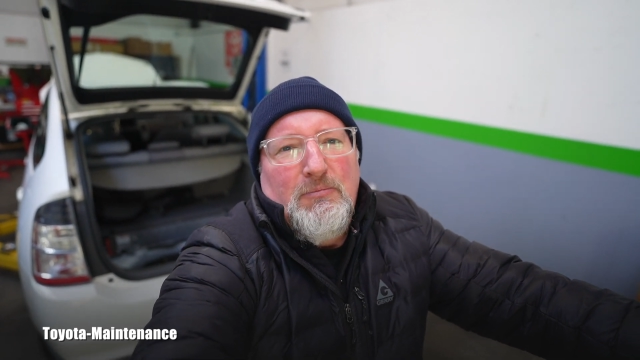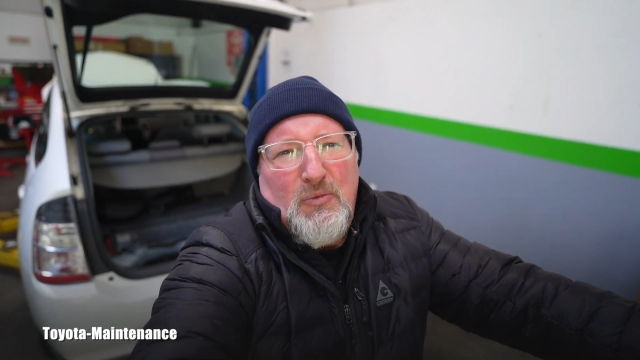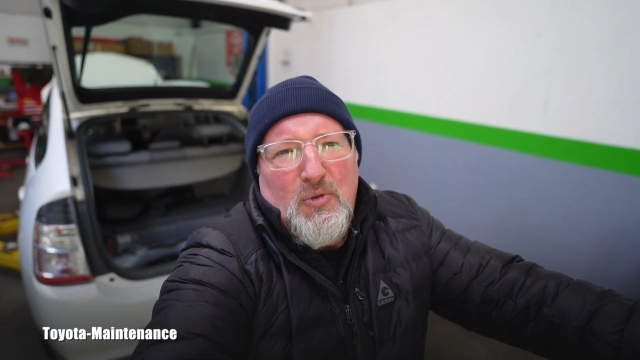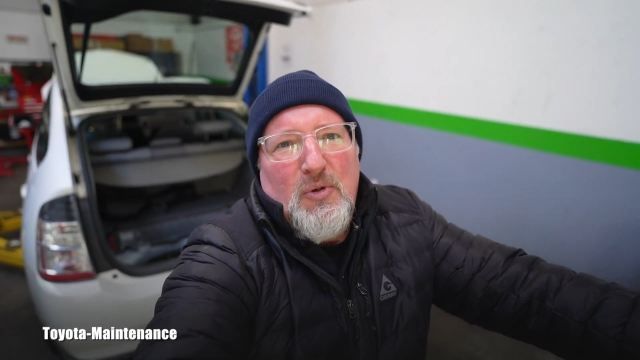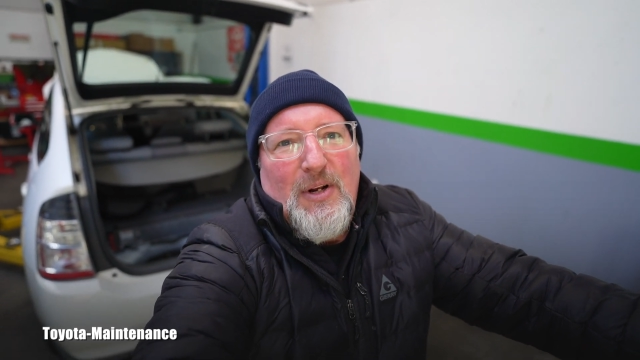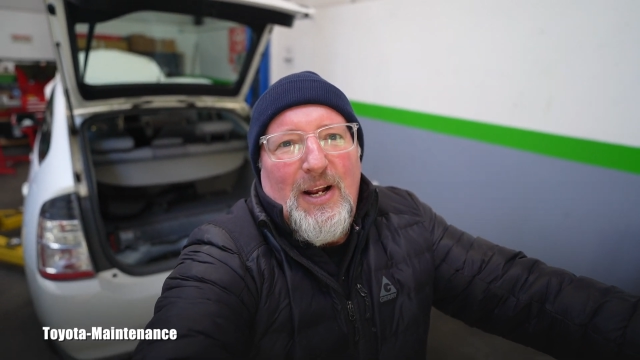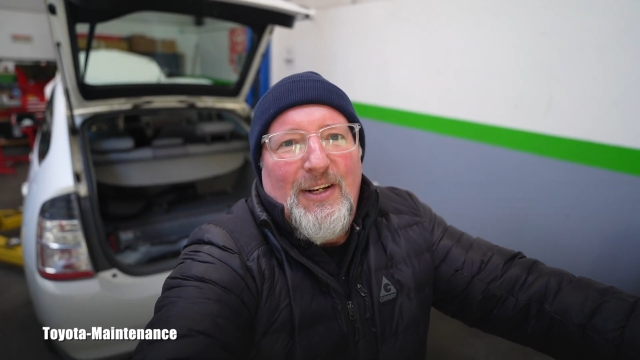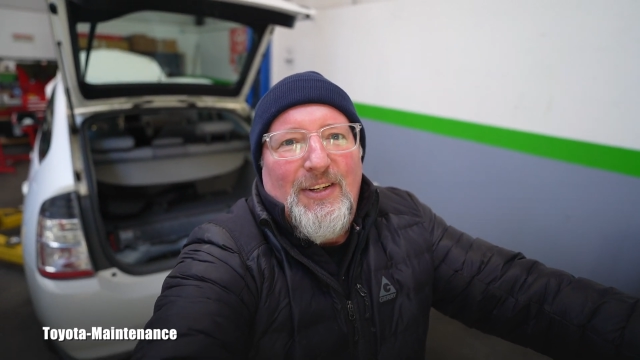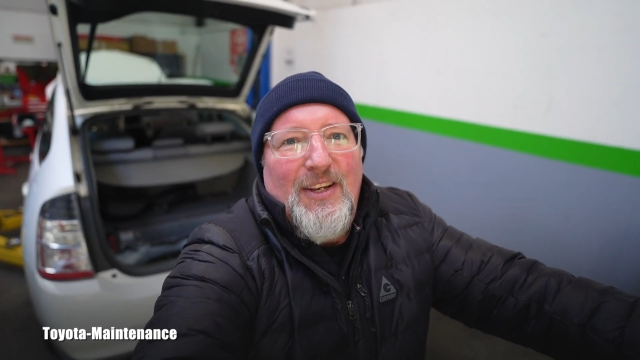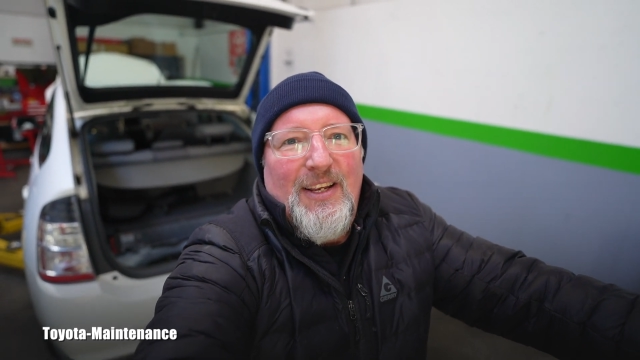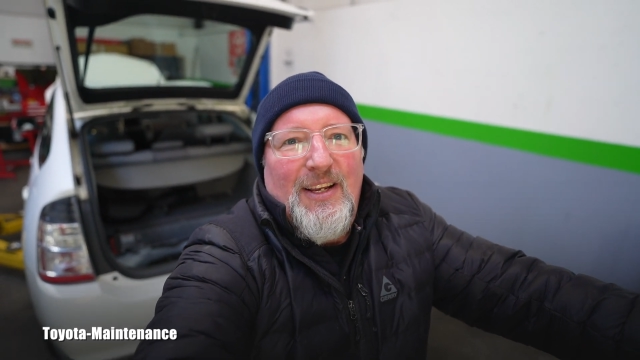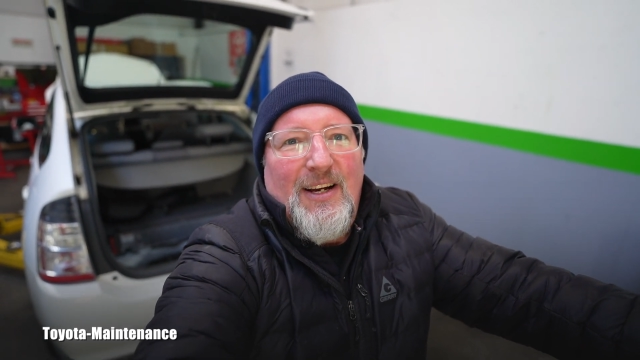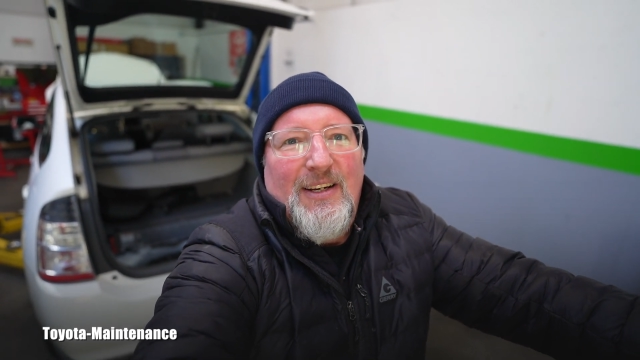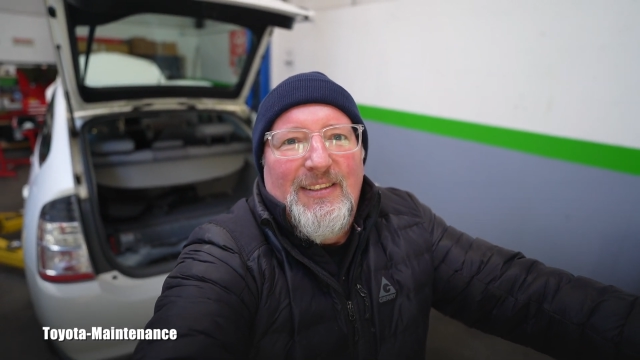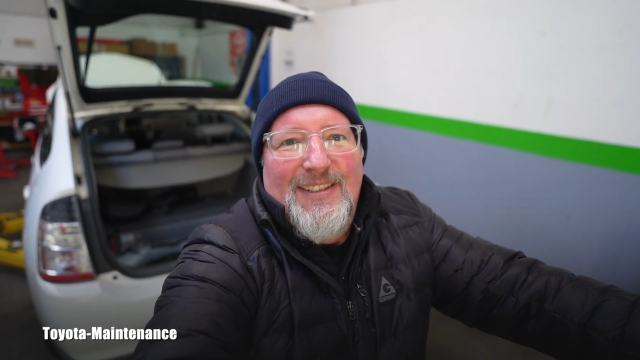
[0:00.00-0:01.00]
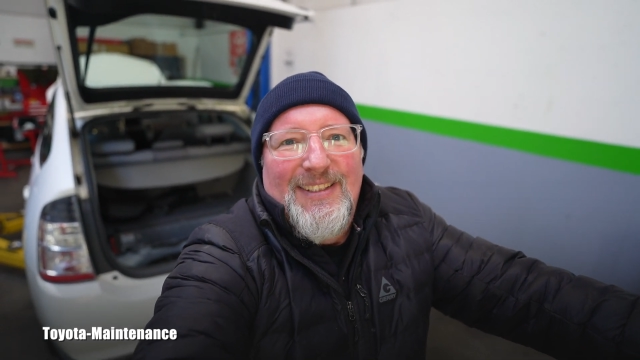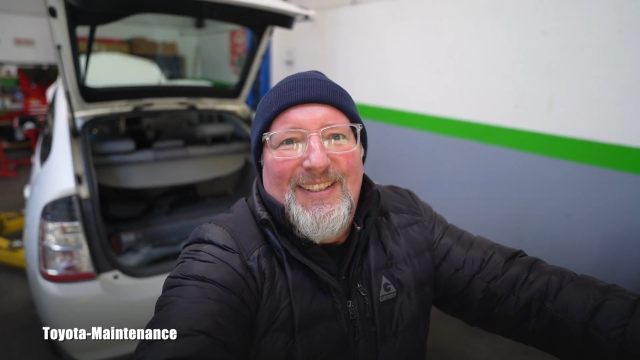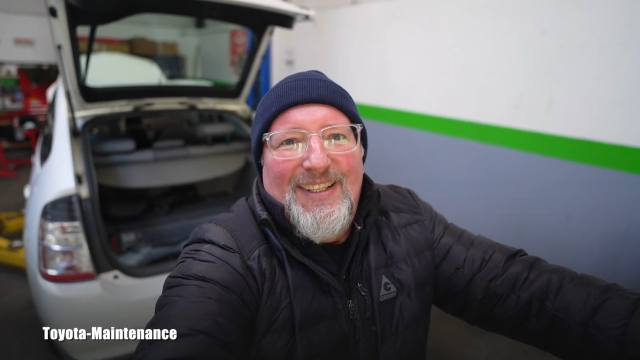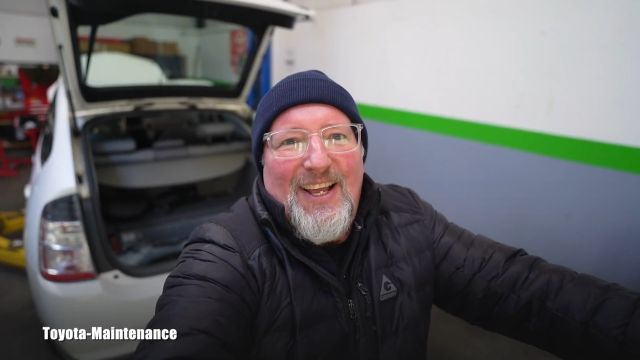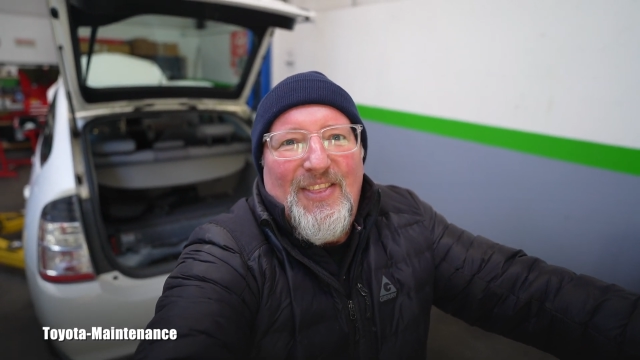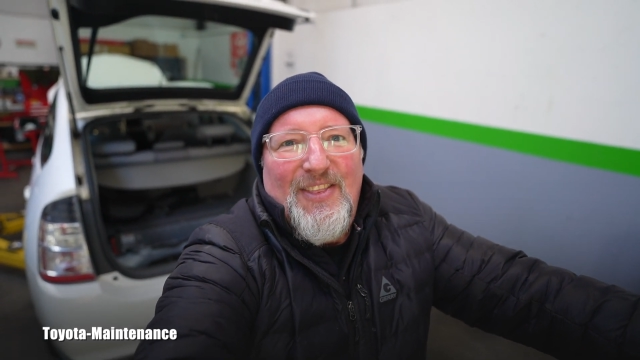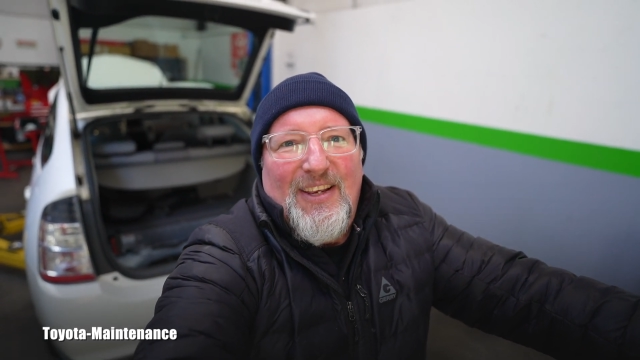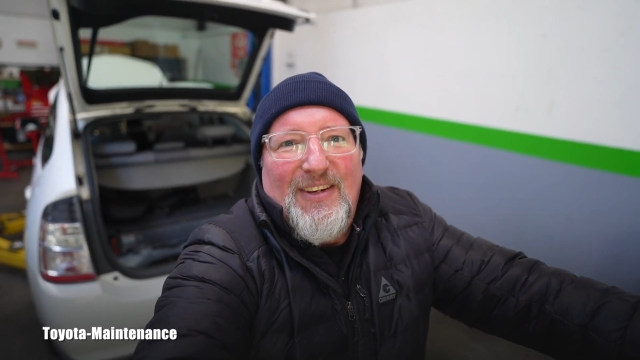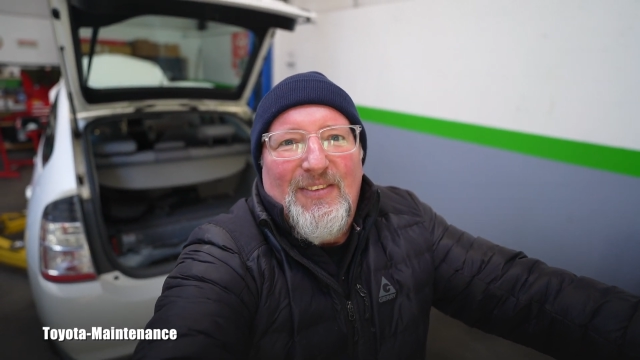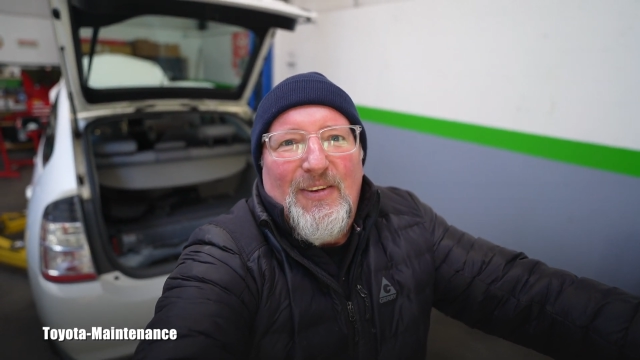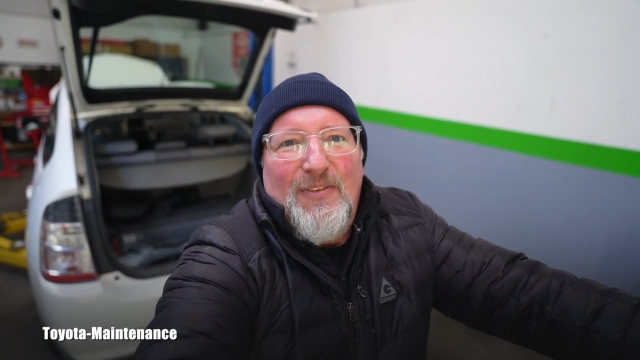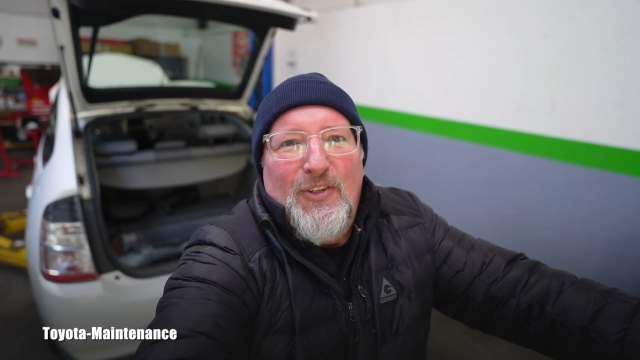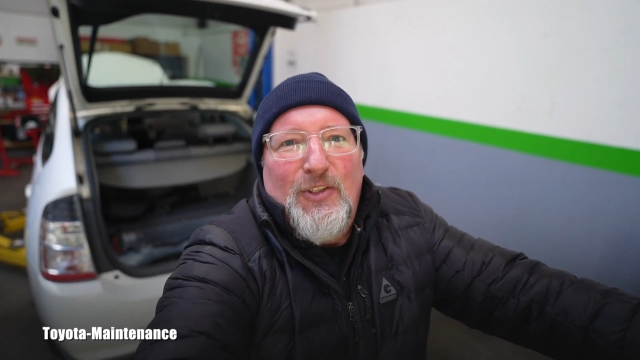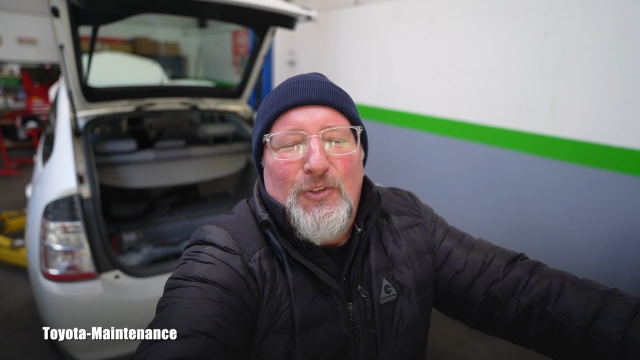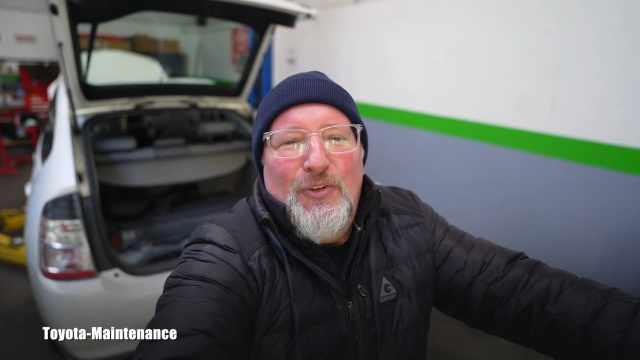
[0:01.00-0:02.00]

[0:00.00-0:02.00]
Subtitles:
Good idea. I think we will